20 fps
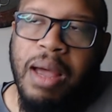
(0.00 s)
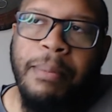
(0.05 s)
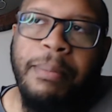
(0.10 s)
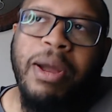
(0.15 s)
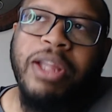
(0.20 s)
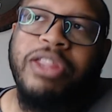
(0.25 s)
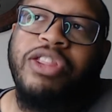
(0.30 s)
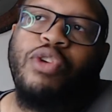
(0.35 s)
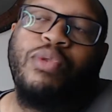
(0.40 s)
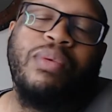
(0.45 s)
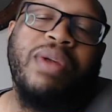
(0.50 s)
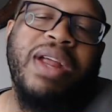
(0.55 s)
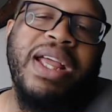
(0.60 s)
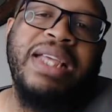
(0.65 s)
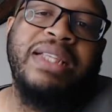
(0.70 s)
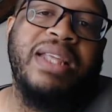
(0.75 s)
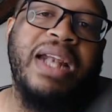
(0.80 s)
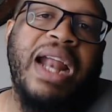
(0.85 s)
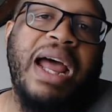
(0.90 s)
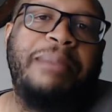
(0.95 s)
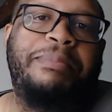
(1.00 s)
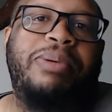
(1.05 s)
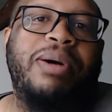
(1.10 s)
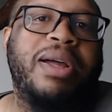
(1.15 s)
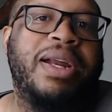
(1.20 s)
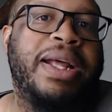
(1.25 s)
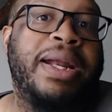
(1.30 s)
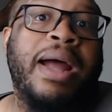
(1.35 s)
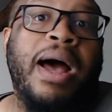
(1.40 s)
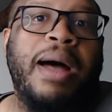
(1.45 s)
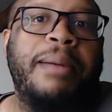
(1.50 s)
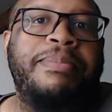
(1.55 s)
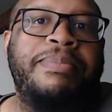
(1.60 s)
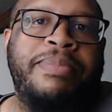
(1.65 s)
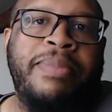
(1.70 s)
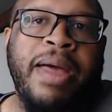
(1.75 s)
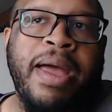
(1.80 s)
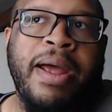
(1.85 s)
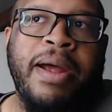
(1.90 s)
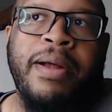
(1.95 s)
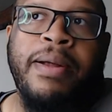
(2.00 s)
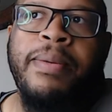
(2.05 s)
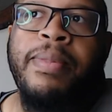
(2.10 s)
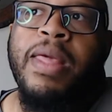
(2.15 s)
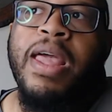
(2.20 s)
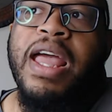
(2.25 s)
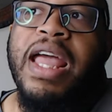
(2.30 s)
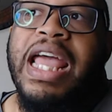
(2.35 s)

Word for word: But the reason I put it up there